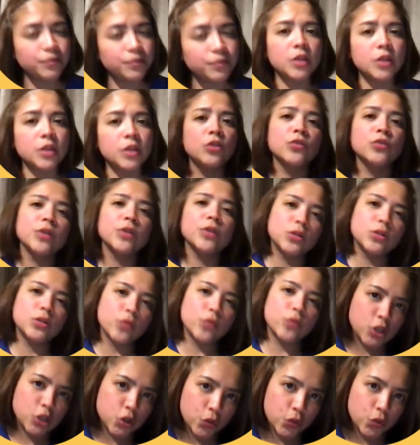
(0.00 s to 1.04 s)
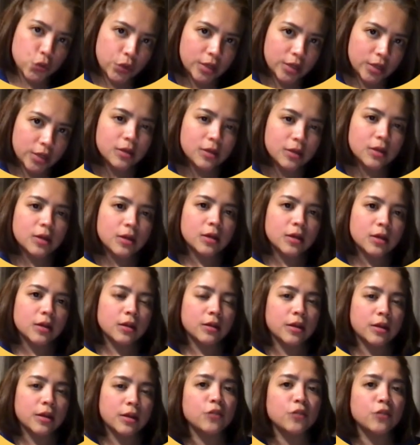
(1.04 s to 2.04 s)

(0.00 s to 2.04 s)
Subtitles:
you need to ensure that you